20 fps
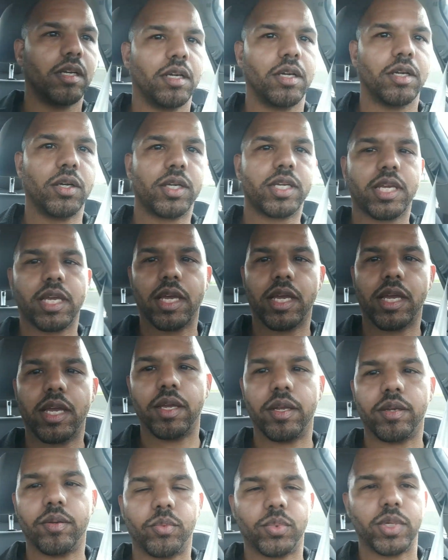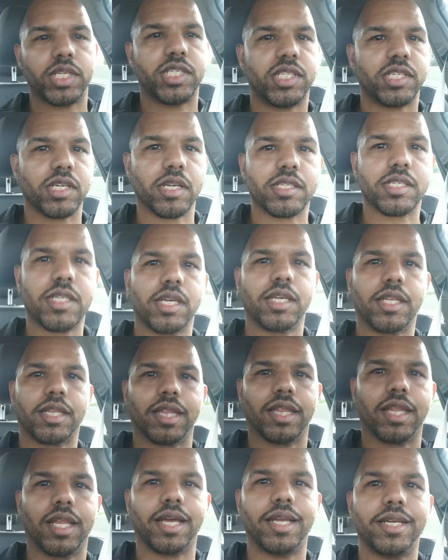Okay, we just hit
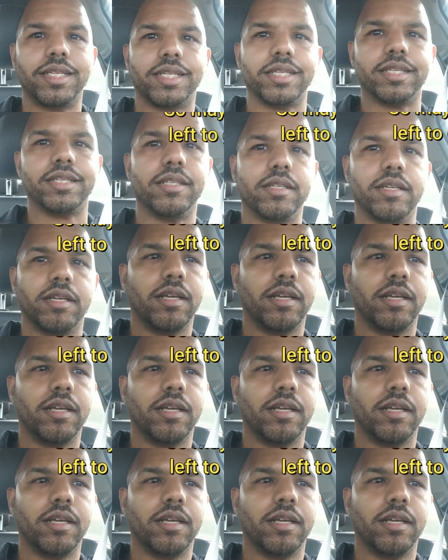London.